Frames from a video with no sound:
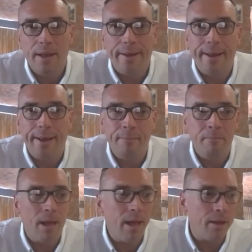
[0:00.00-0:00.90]

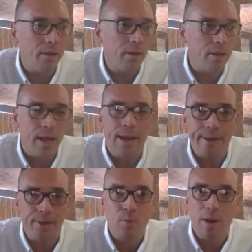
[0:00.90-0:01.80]
Um, and that
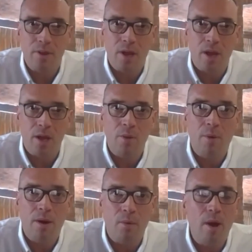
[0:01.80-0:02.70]
is whether you
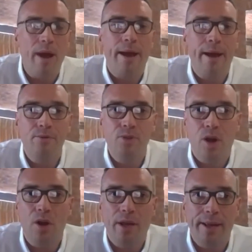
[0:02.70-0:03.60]
are a warehouse
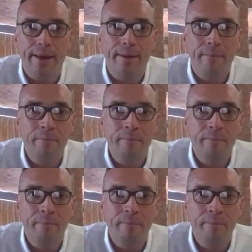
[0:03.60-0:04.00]
colleague